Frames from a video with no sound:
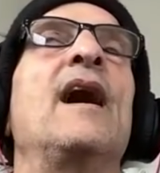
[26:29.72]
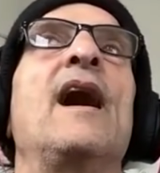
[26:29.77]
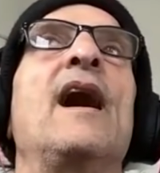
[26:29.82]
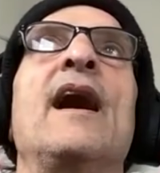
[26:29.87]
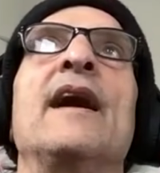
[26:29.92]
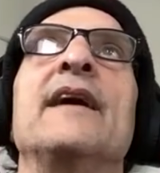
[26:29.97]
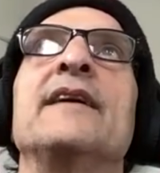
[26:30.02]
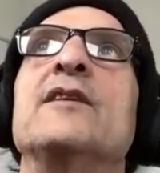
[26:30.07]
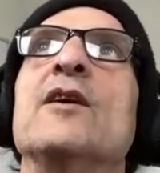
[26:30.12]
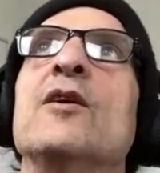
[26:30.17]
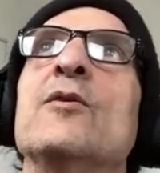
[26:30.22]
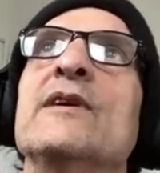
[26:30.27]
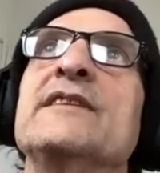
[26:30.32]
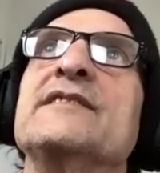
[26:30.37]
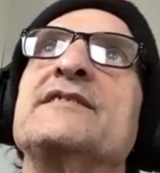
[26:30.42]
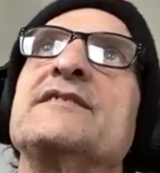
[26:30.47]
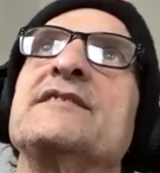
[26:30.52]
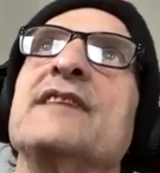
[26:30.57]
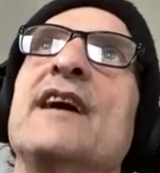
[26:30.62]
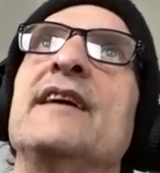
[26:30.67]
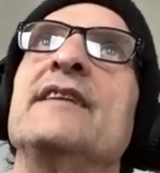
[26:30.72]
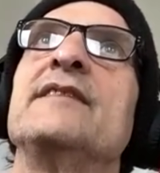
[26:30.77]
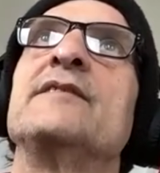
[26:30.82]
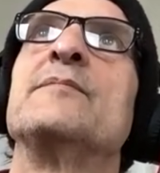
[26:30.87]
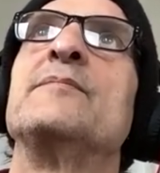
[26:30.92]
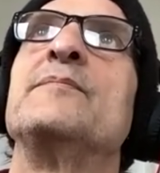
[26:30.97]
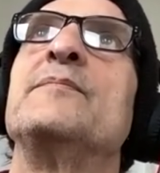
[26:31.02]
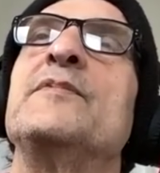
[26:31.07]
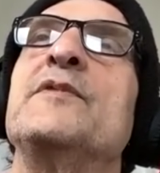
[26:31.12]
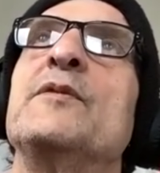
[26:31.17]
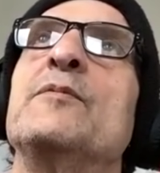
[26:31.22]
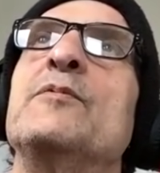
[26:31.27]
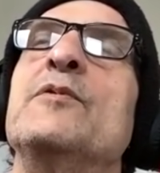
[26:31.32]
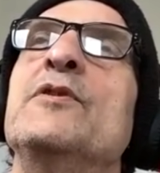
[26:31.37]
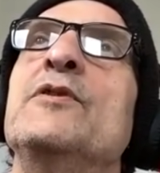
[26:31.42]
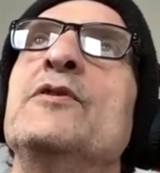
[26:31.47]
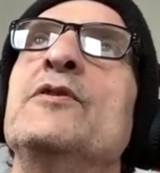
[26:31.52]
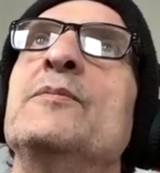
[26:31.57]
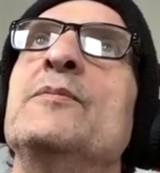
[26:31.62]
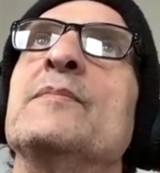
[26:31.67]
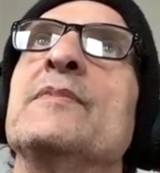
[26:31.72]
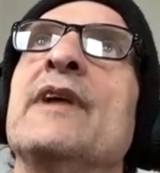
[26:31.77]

I go inside the room.